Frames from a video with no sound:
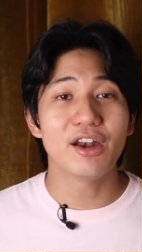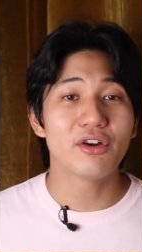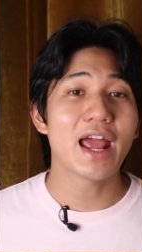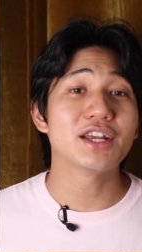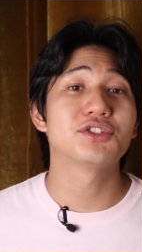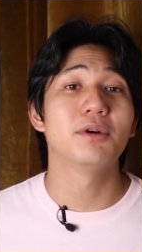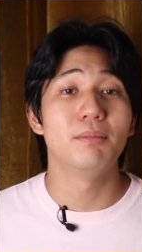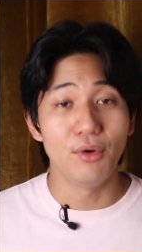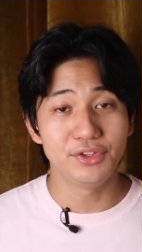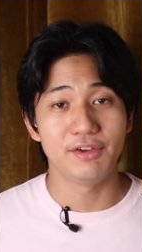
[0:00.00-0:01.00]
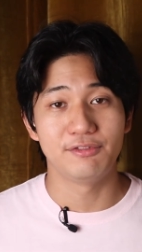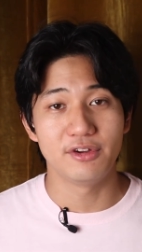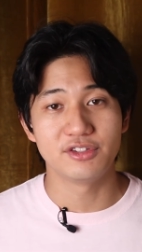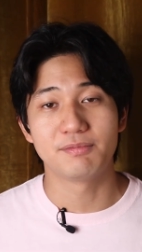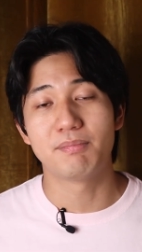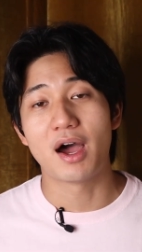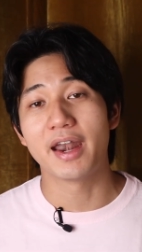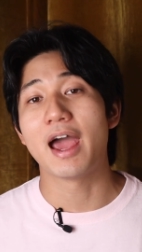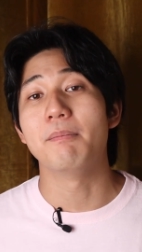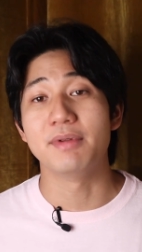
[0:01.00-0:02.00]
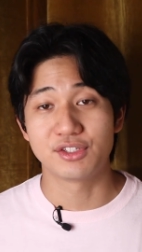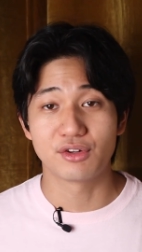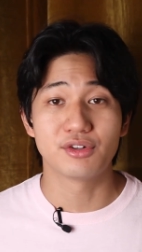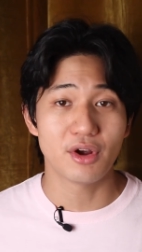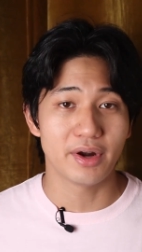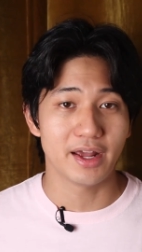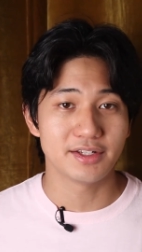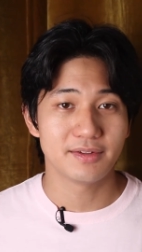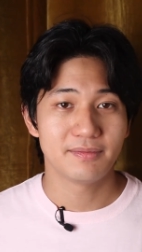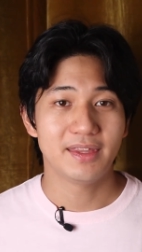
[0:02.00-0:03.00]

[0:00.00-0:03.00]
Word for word: International Multifoods bought out Mr. Donut.